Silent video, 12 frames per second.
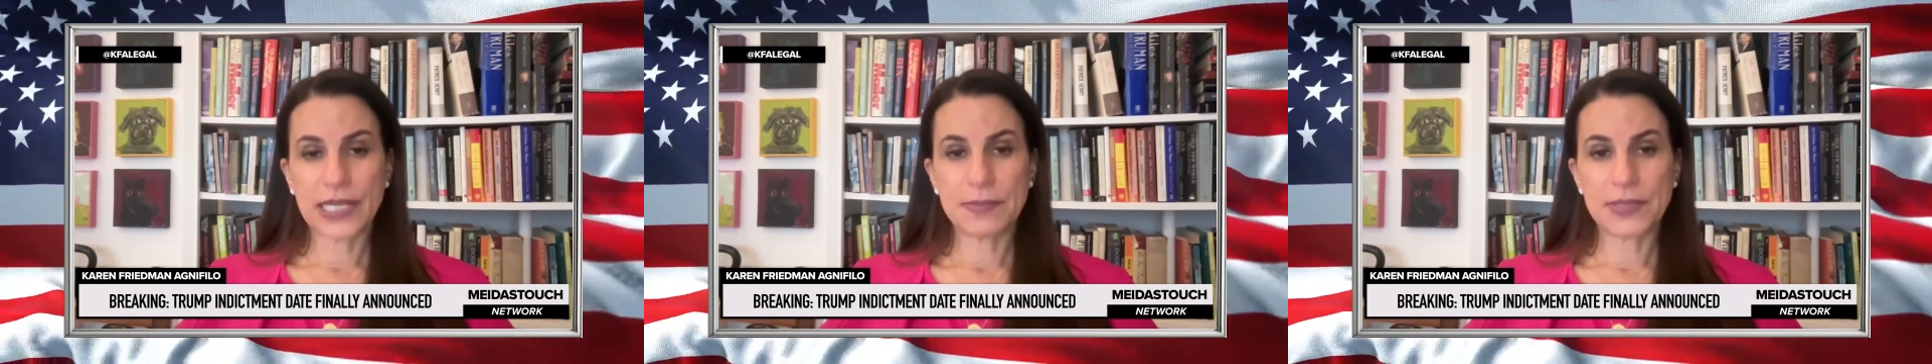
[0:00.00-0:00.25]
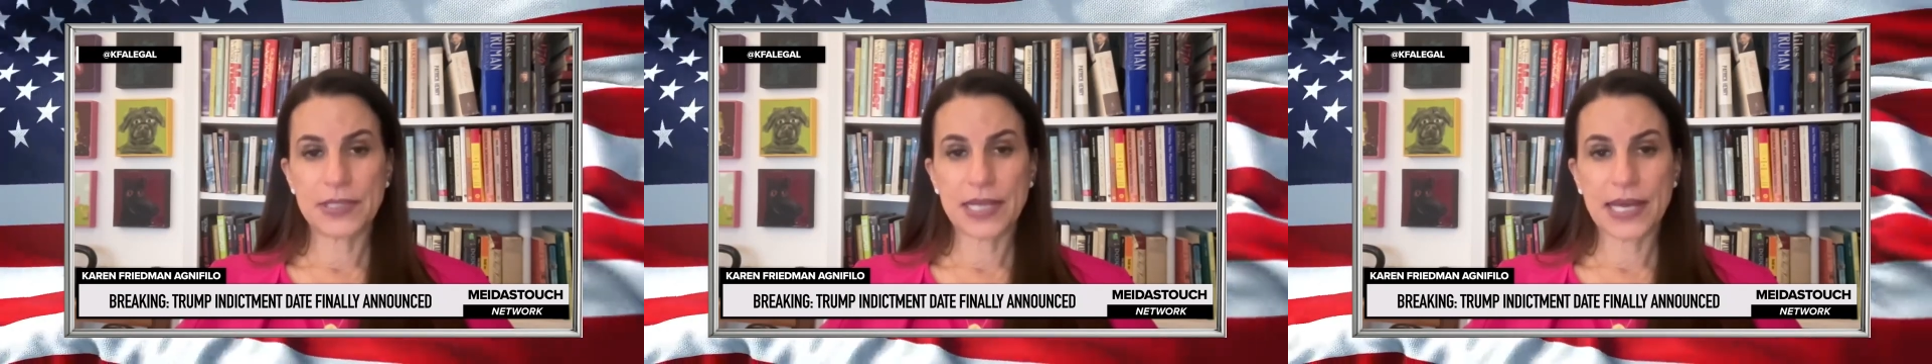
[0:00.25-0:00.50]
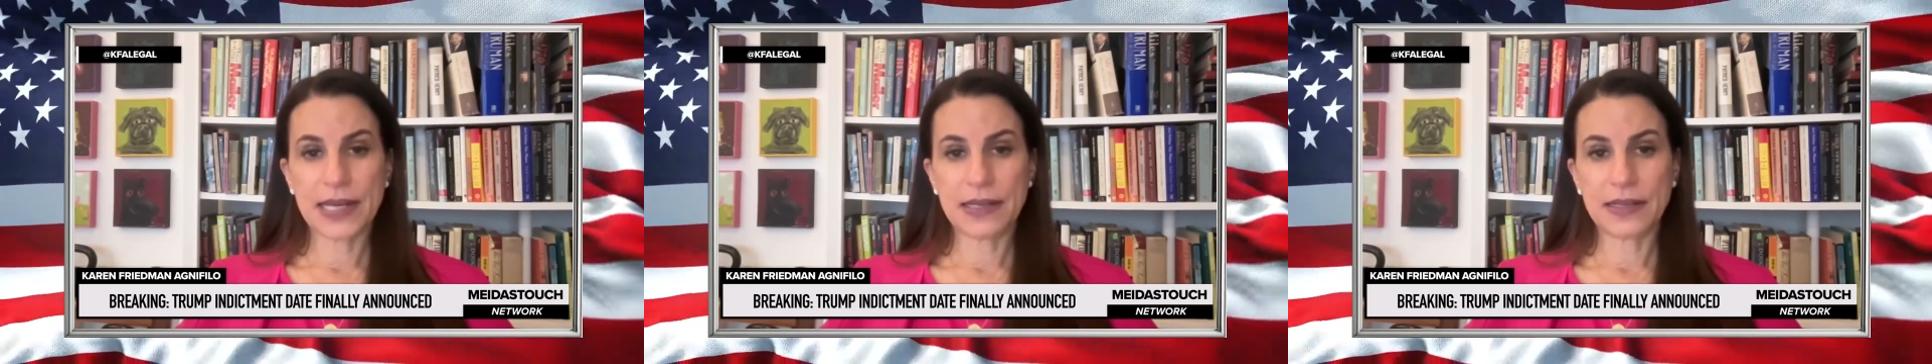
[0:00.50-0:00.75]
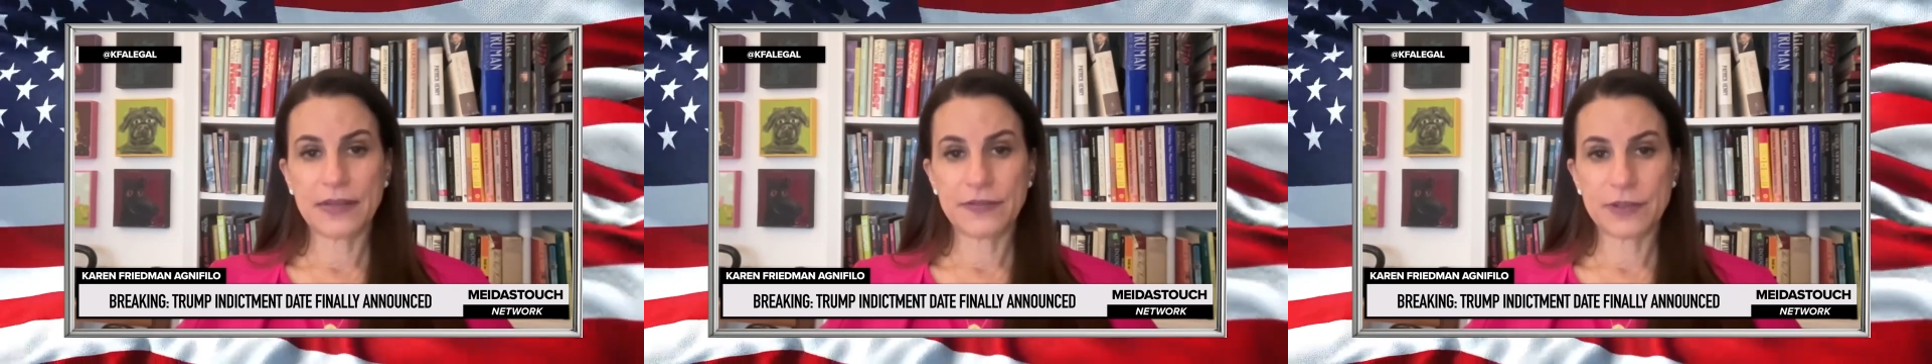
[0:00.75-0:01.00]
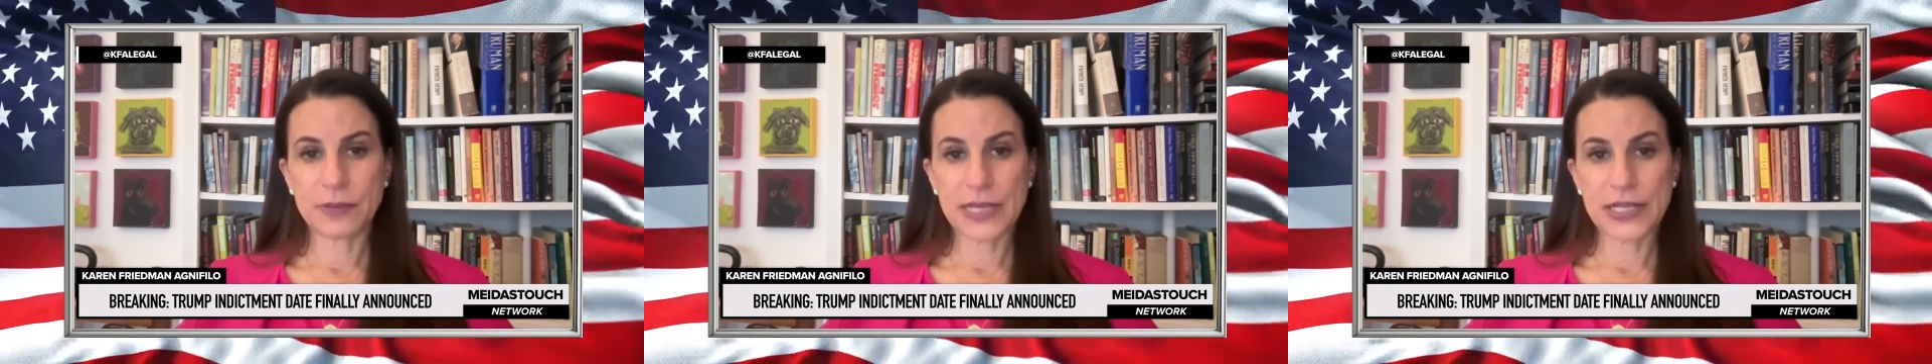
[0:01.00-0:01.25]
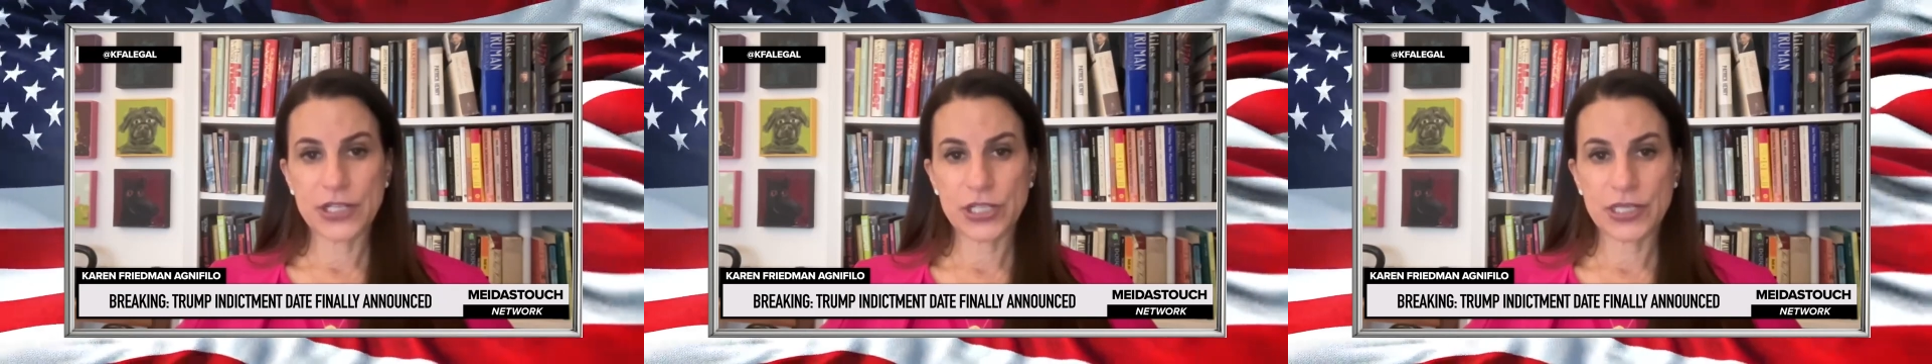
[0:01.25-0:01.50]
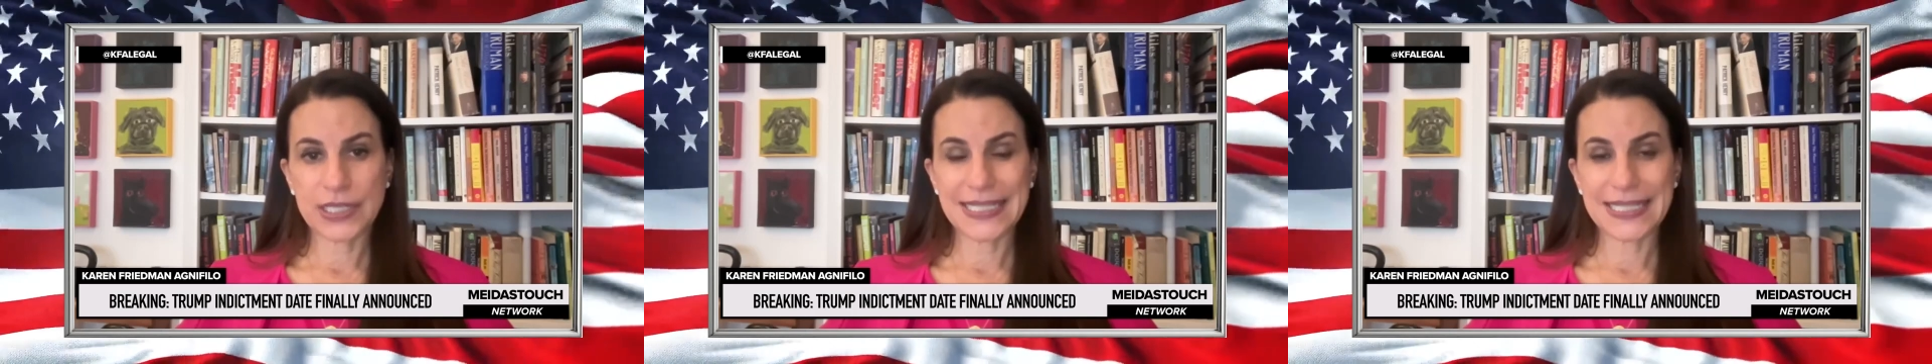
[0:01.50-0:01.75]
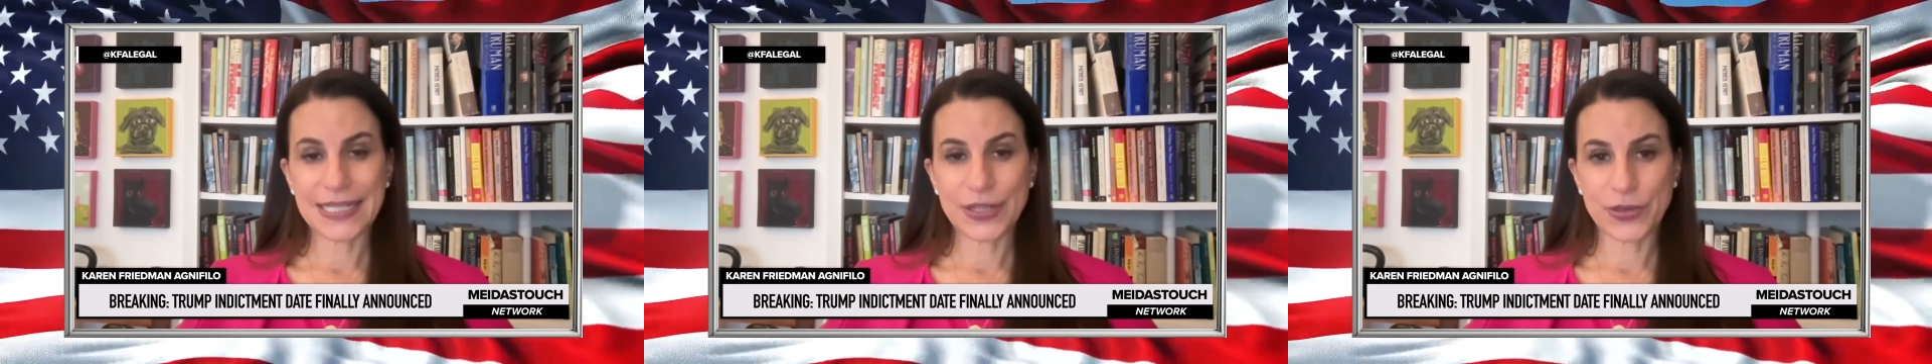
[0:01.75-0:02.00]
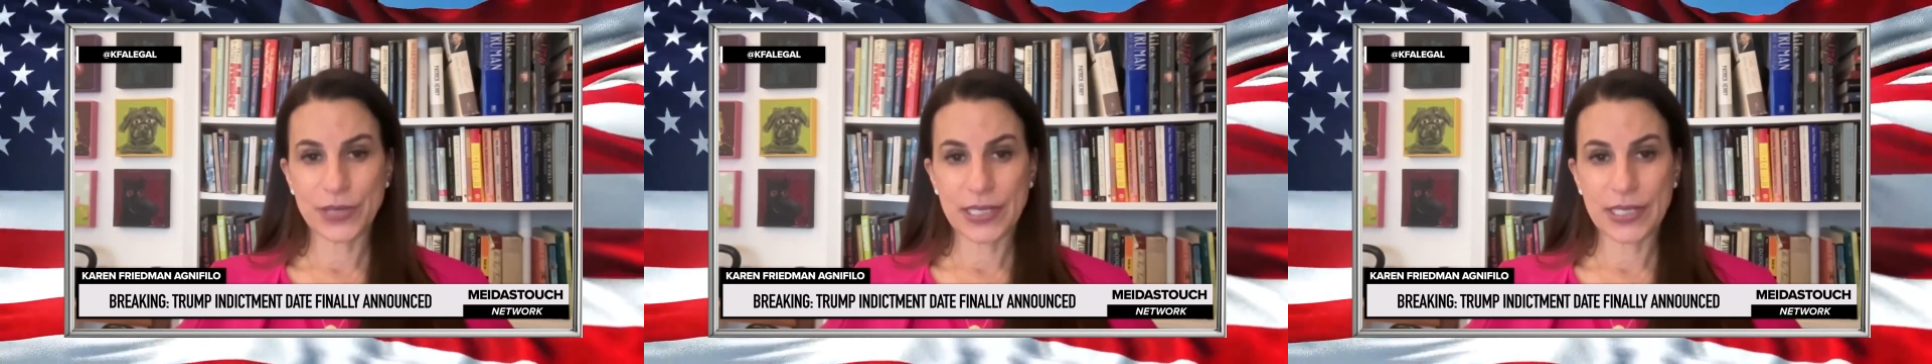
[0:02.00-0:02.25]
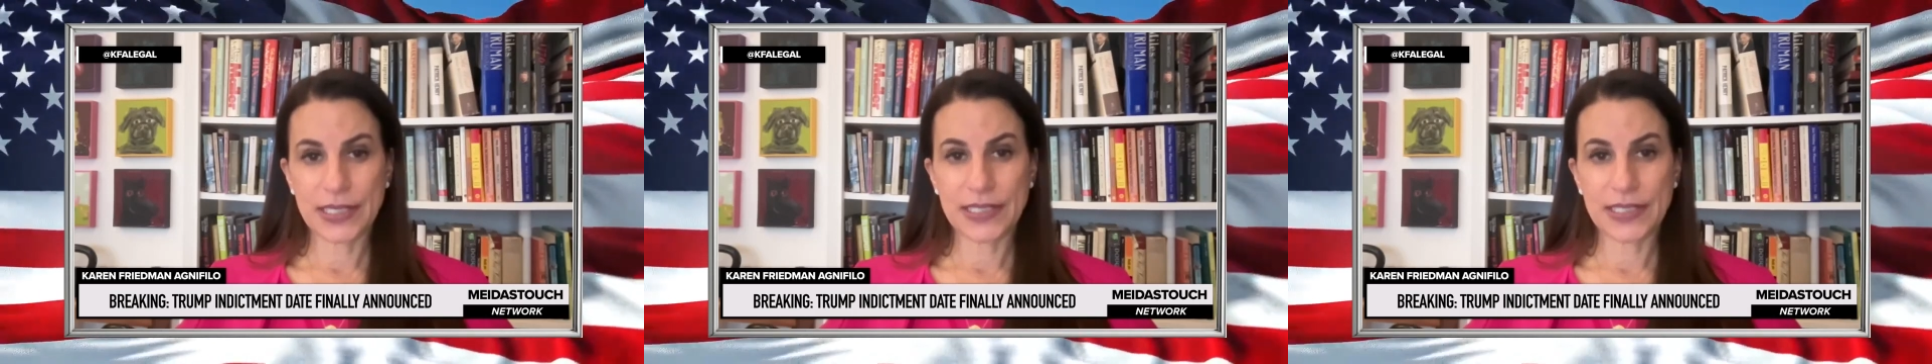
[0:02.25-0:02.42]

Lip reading: keeps that information secret